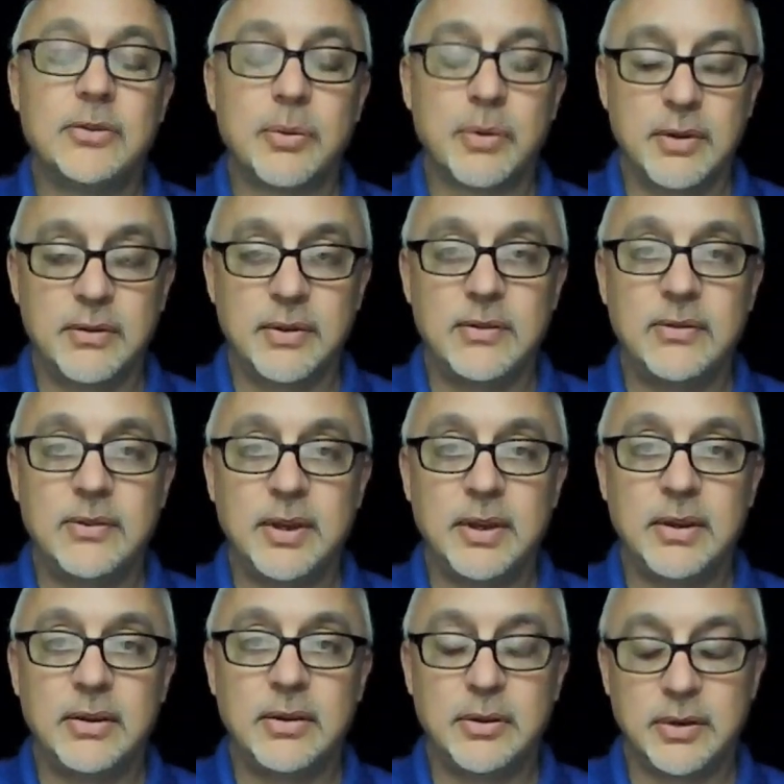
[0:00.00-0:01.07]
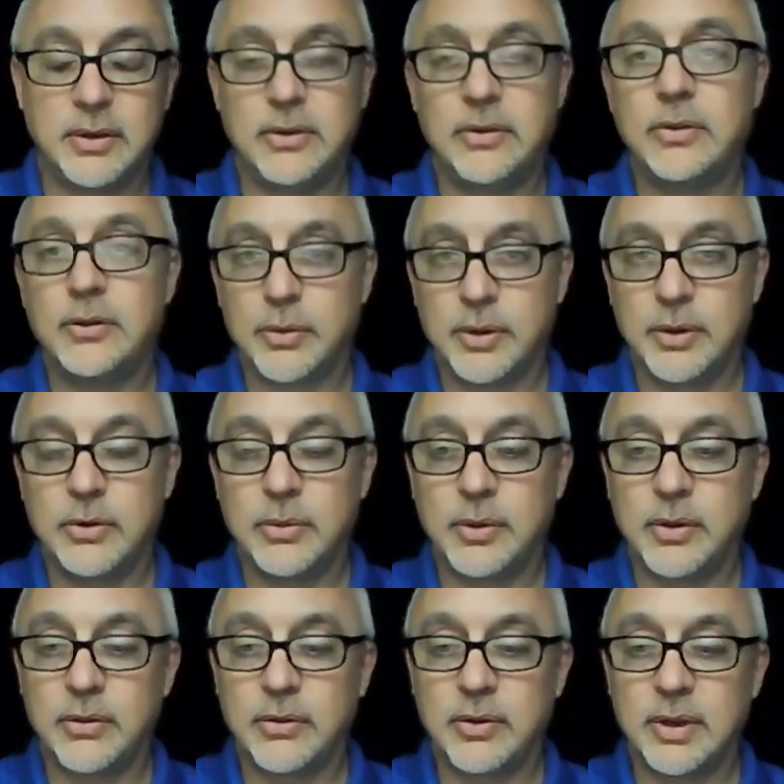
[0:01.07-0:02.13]
twenty fifteen, including twenty
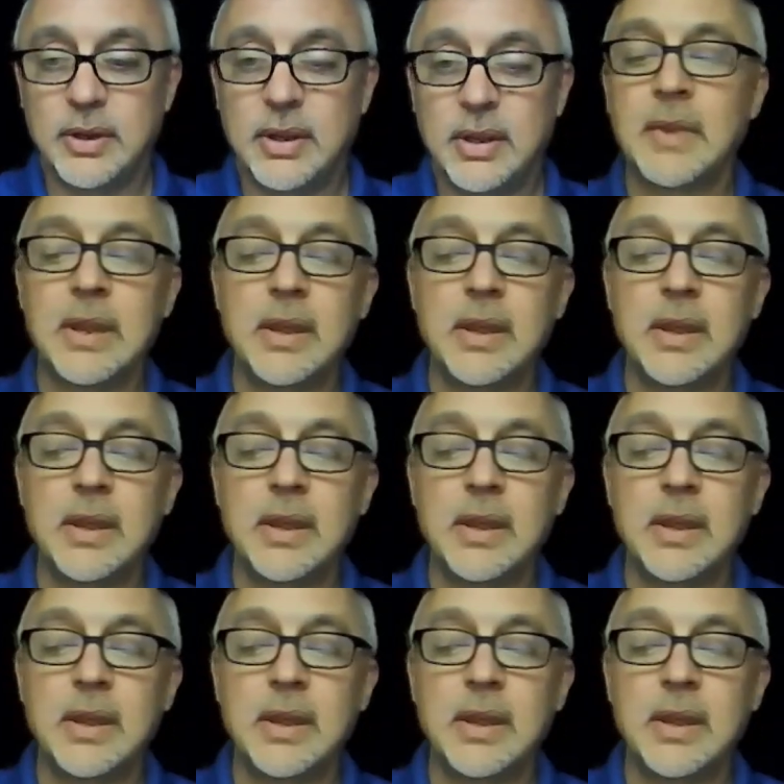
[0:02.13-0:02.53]
twenty-three.